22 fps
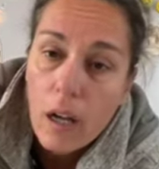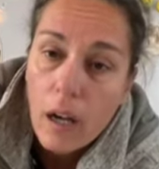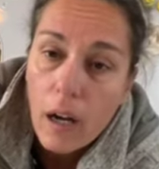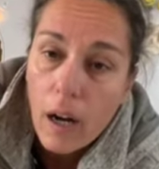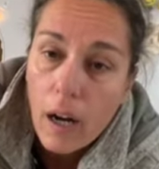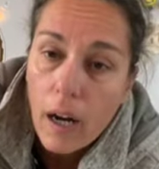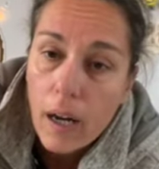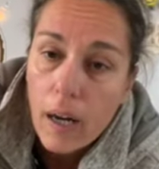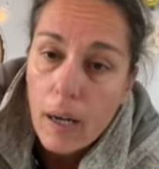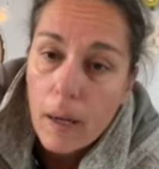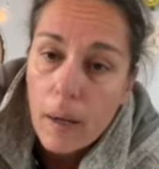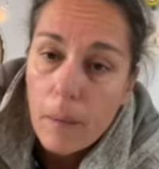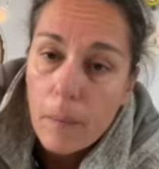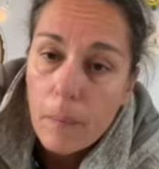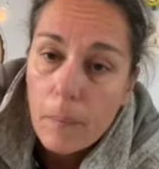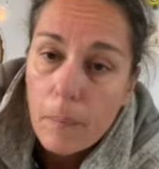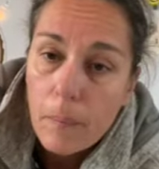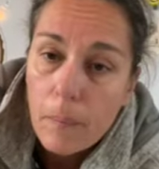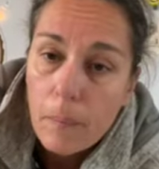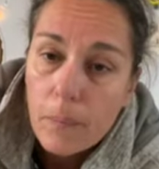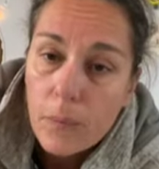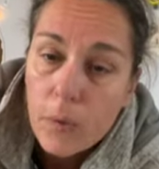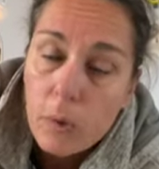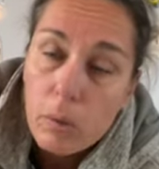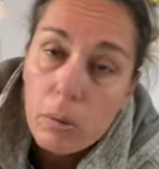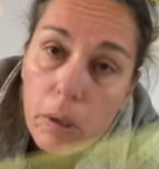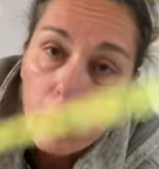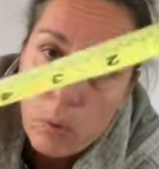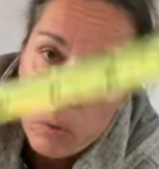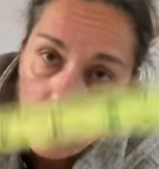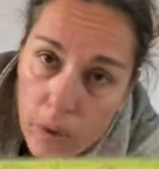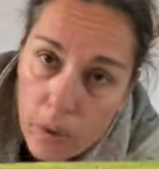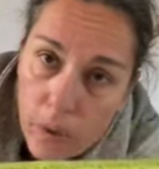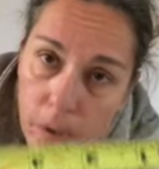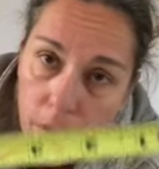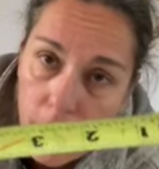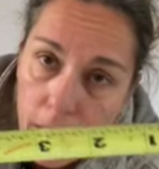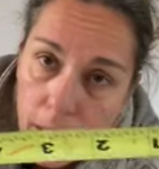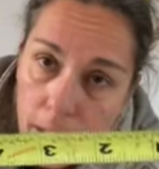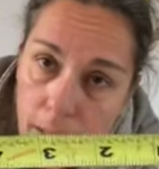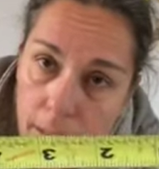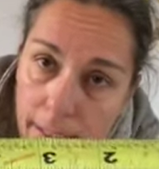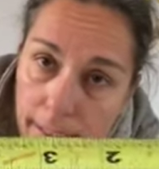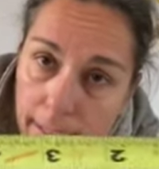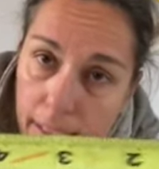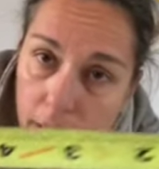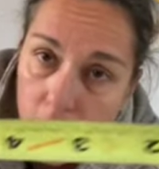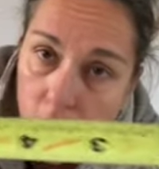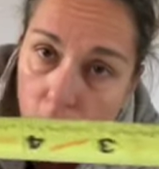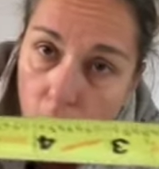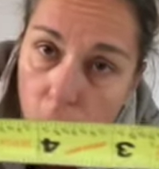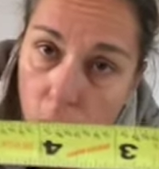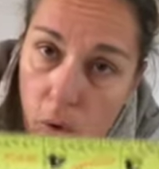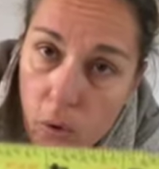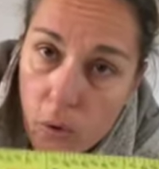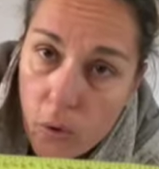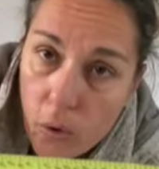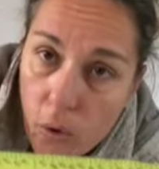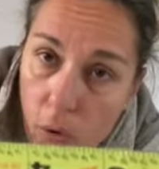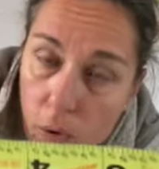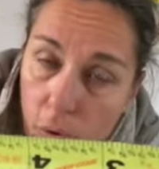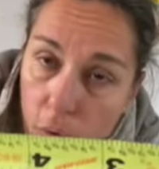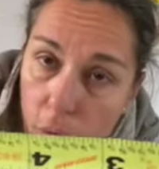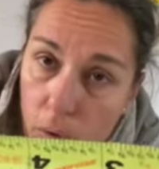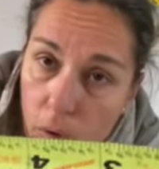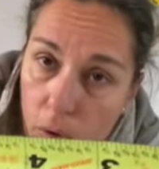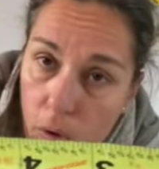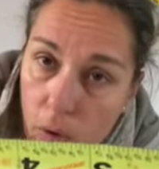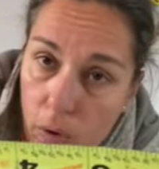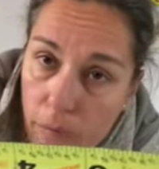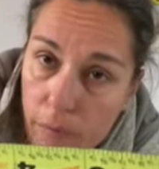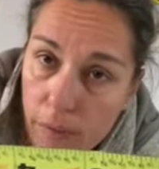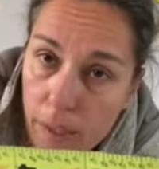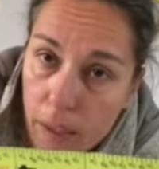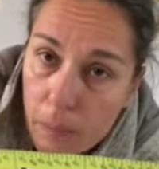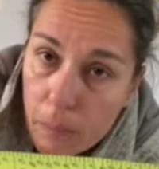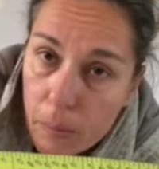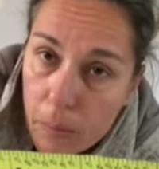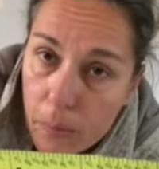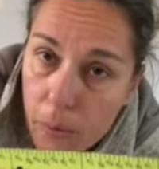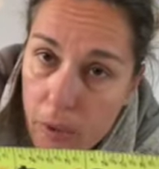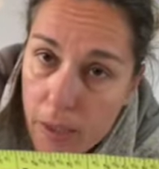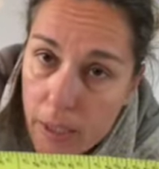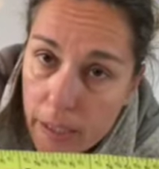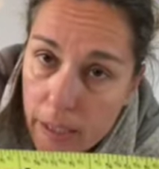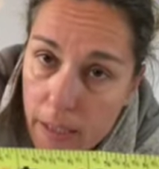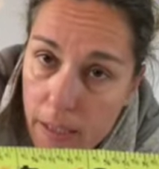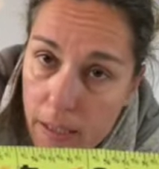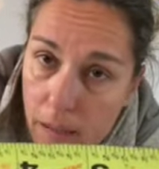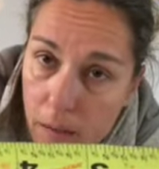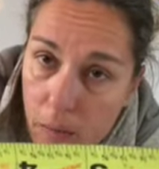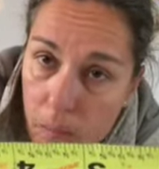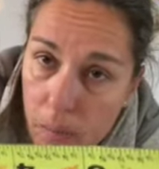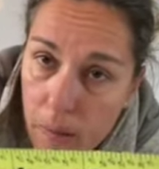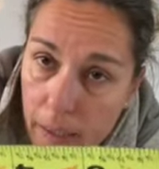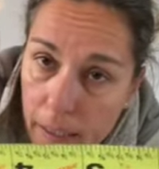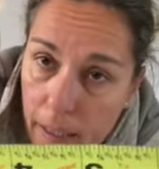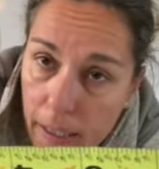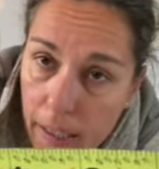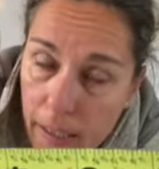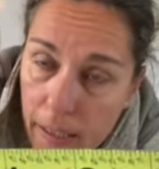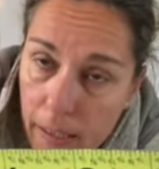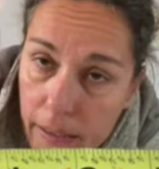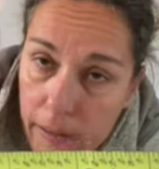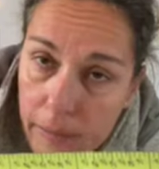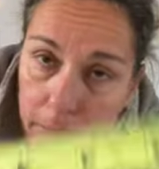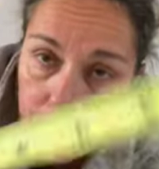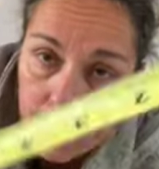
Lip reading: 3/4. It gets also a lot of numbers. It gets complicated.